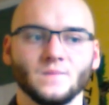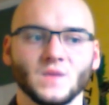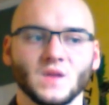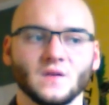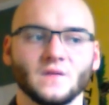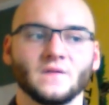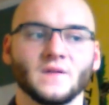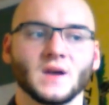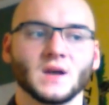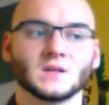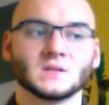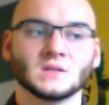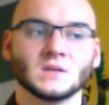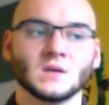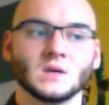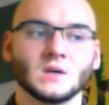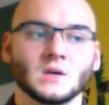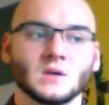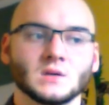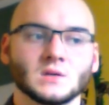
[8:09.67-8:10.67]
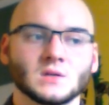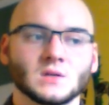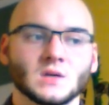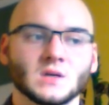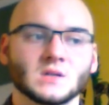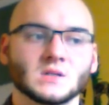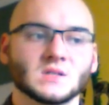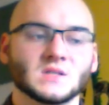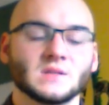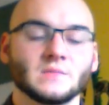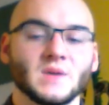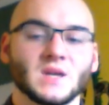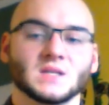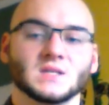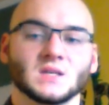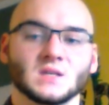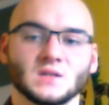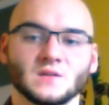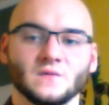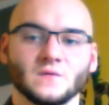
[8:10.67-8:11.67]
affect
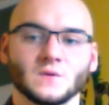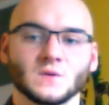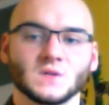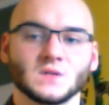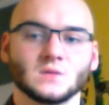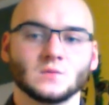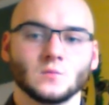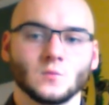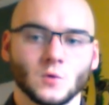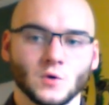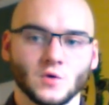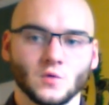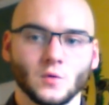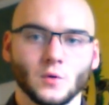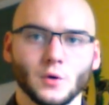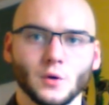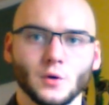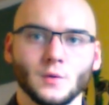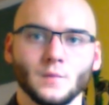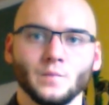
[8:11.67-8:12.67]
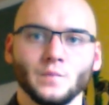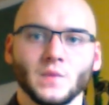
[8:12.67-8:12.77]
semantic difference word to word,